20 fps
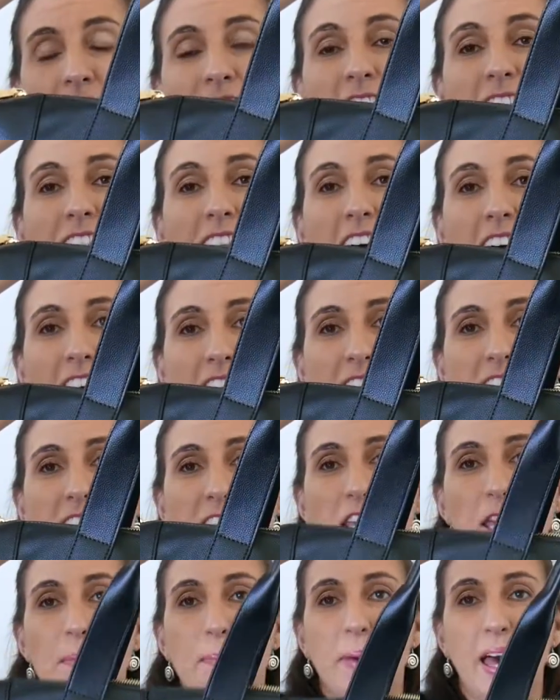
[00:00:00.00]

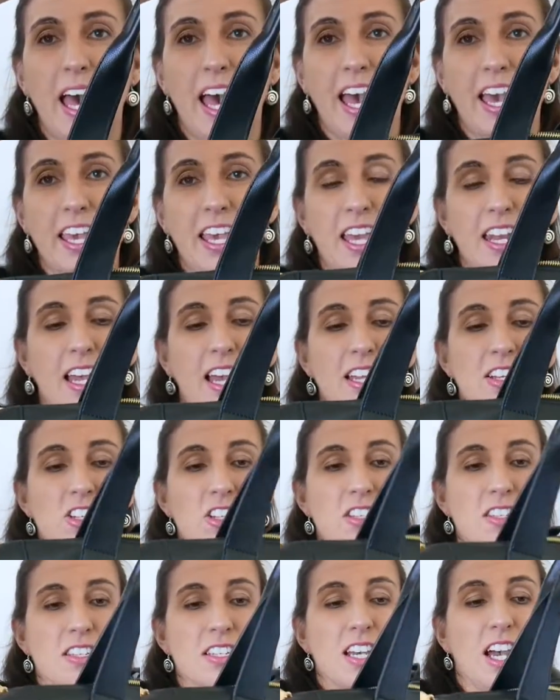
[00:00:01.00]
classy bag. And
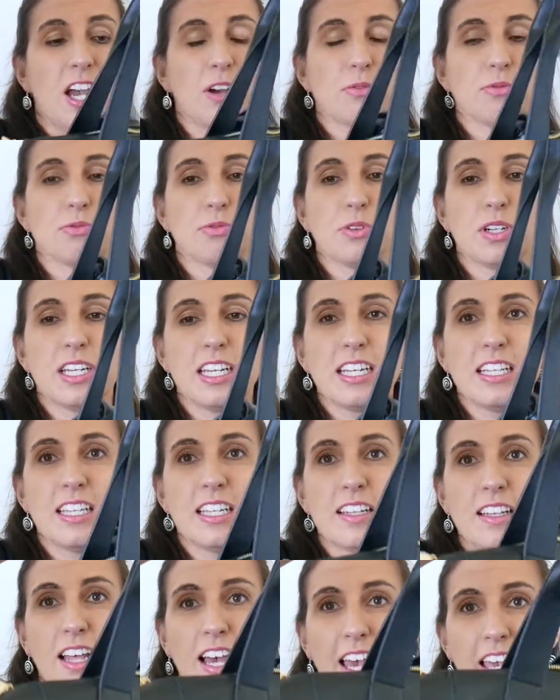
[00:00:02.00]
I
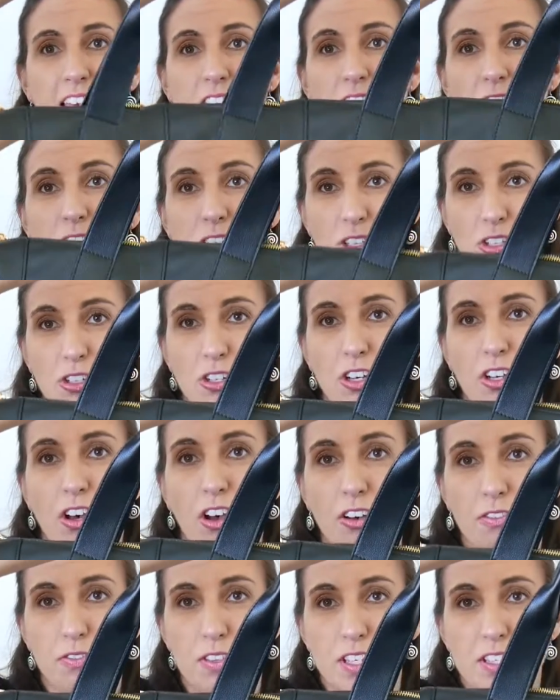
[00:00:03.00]
really like the look
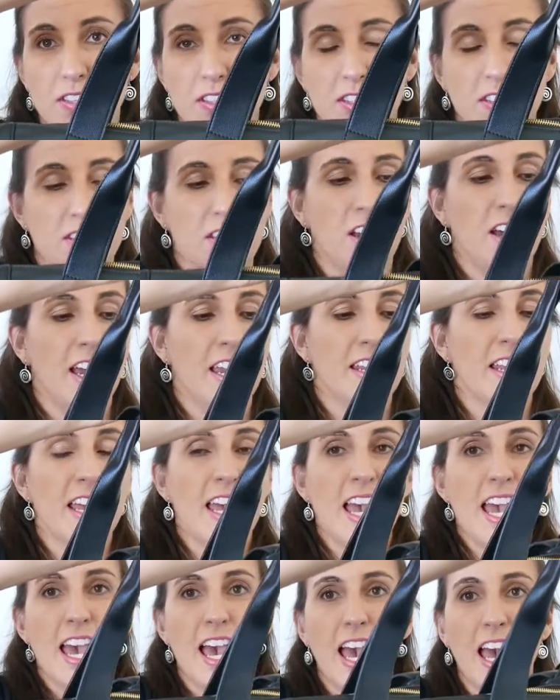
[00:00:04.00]
of this design.
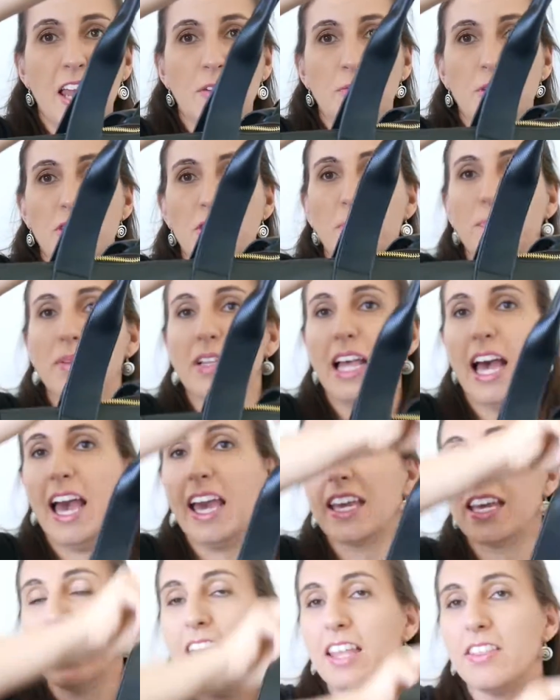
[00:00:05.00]
And with the
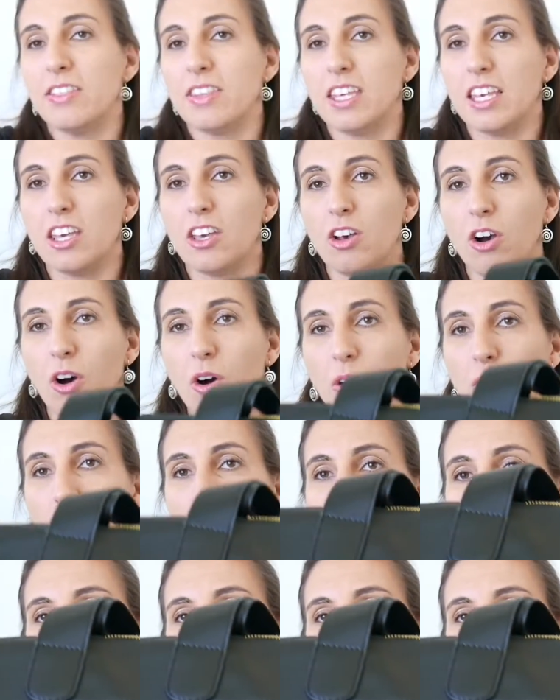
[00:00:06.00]
black and the gold,